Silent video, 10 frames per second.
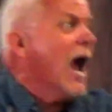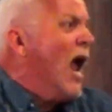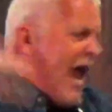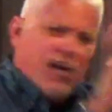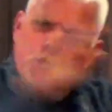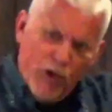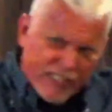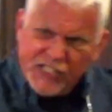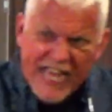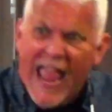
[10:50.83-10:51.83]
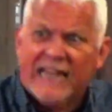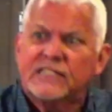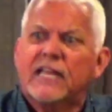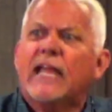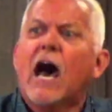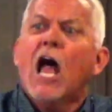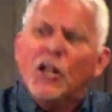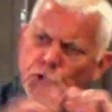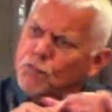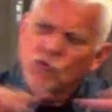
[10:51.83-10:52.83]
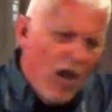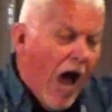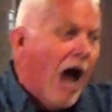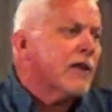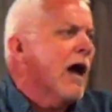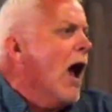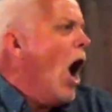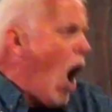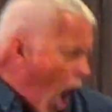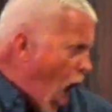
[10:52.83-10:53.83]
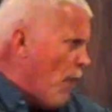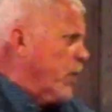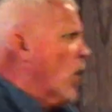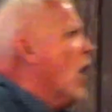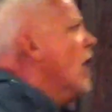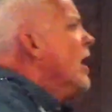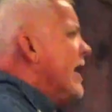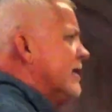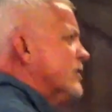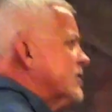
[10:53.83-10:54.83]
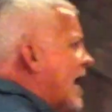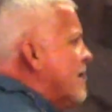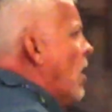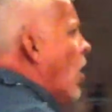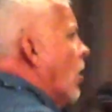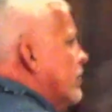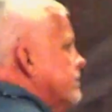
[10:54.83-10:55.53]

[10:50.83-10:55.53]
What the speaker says: and Christianity do not harbor in the same heart.